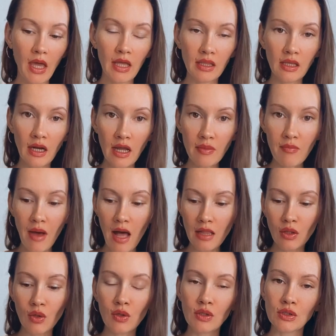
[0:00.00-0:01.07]
And Gran
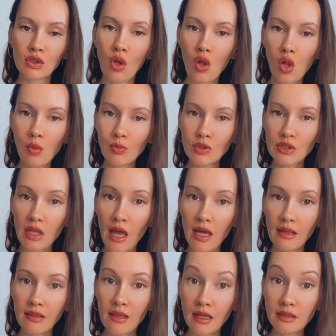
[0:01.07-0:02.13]
Ballo is almost
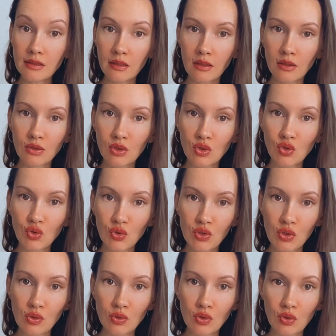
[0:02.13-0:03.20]
identical to Juicy
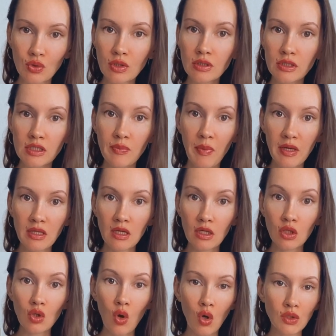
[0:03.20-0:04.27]
Couture, despite that
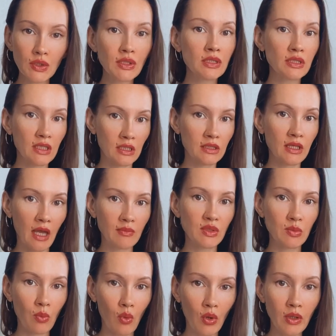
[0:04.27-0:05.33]
it costs 10
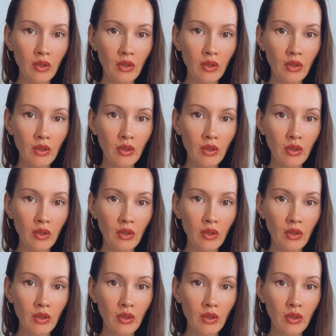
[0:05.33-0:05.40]
times more.